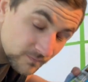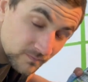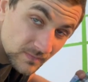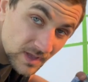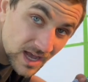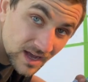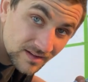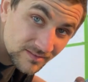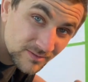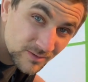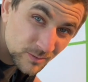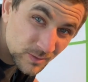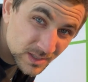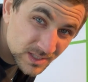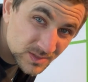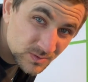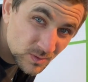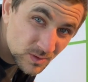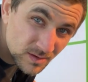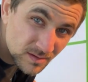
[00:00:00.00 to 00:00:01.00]
yeah, for what
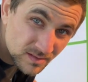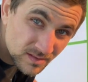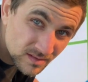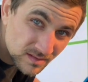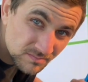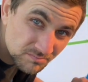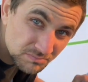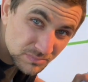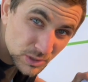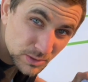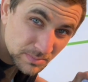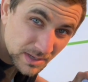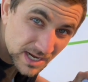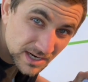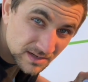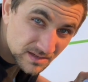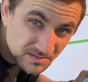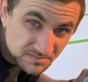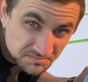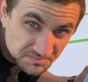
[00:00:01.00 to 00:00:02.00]
it's worth, blue
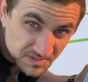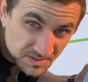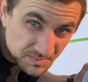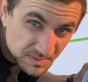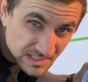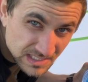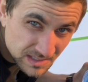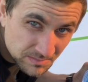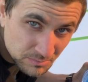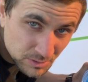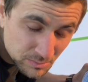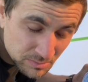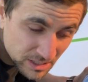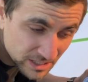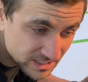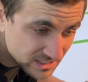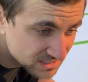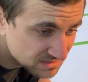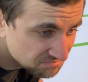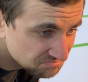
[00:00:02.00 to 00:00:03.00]
bottle, smells like
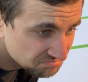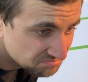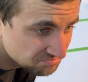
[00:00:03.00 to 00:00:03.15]
blueberries.